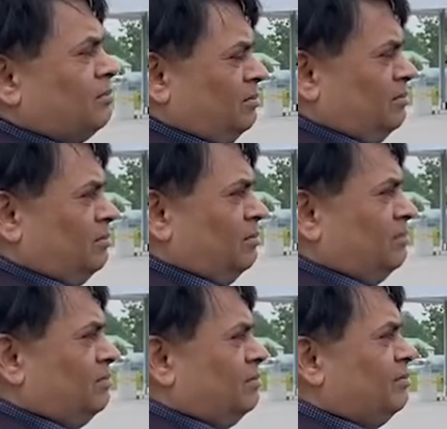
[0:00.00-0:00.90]

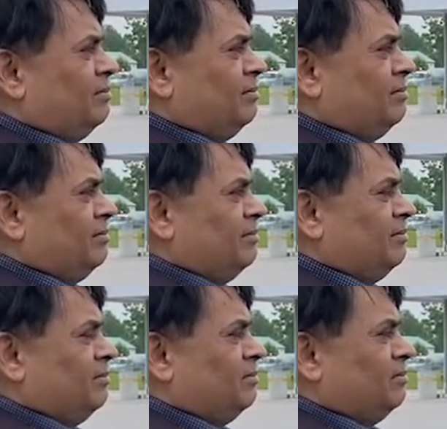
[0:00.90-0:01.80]

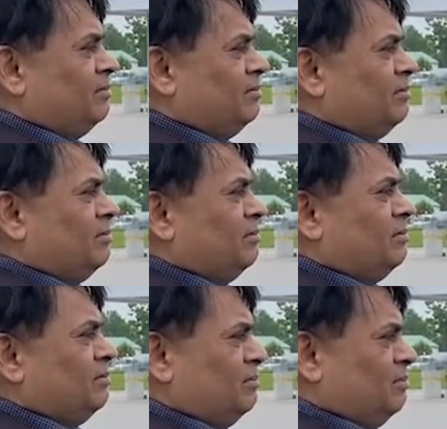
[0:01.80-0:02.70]

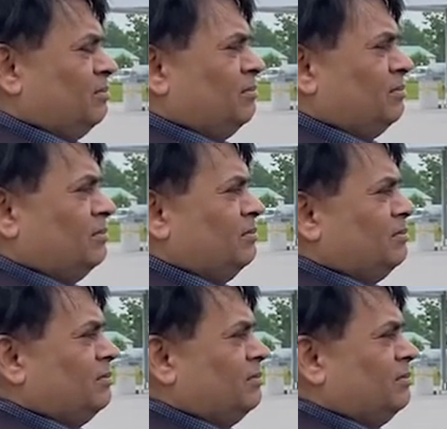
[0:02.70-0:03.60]
(not speaking)